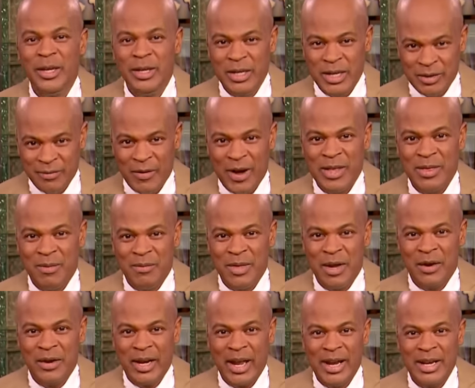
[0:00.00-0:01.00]
You can find them
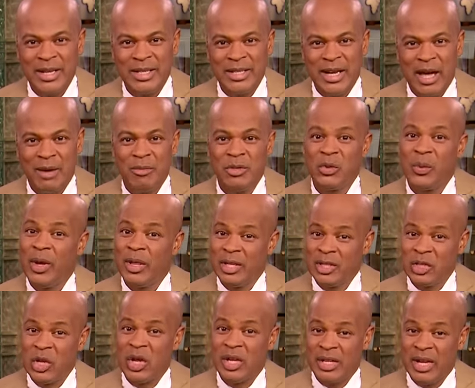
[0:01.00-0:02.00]
there at any time as well
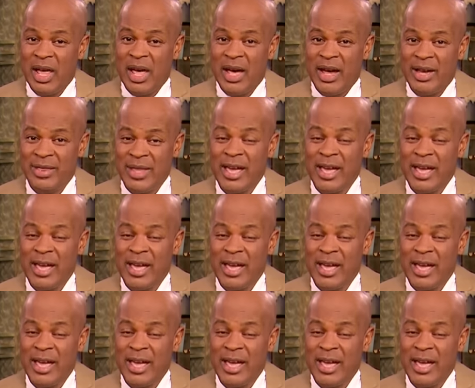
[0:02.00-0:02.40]
as online.